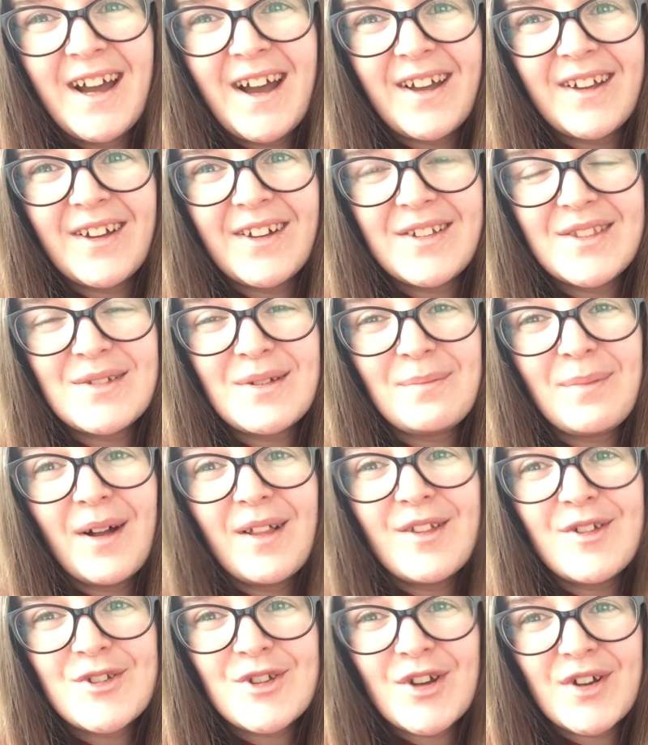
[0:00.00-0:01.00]
I'm going to
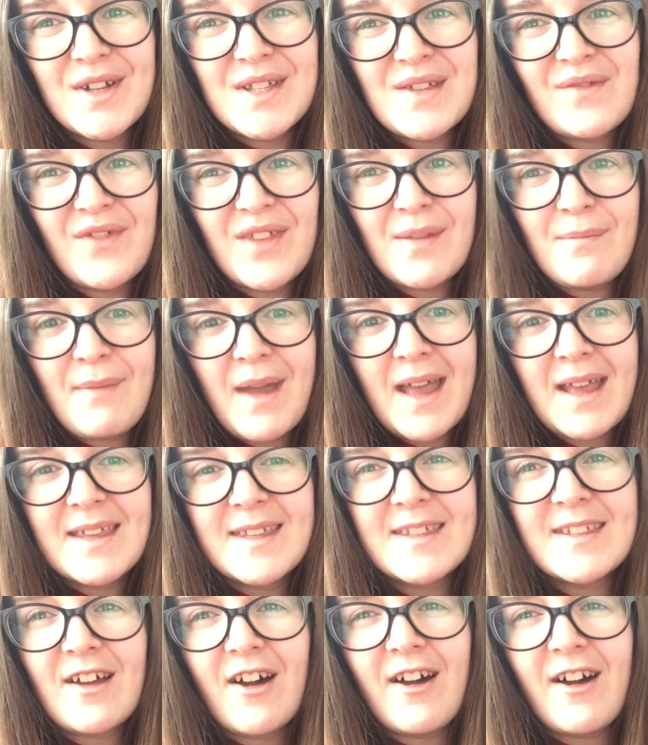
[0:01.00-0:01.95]
apologise for the mess,